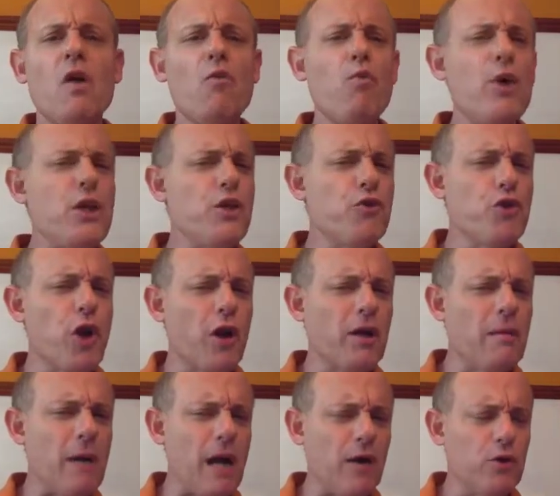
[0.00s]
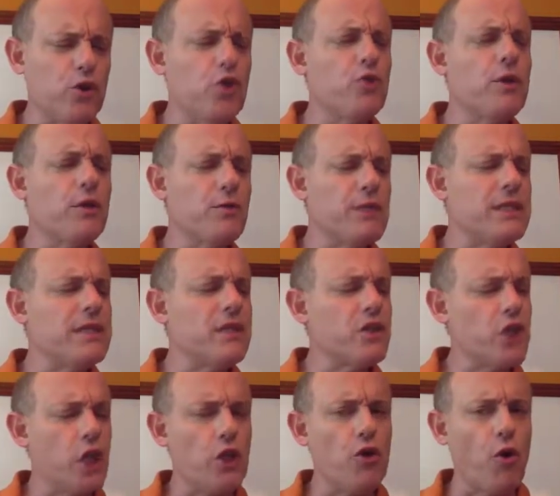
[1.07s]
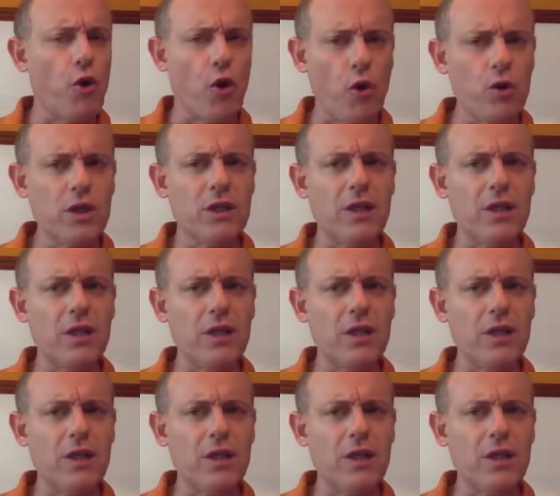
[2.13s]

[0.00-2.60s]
When you talk about doing research in your own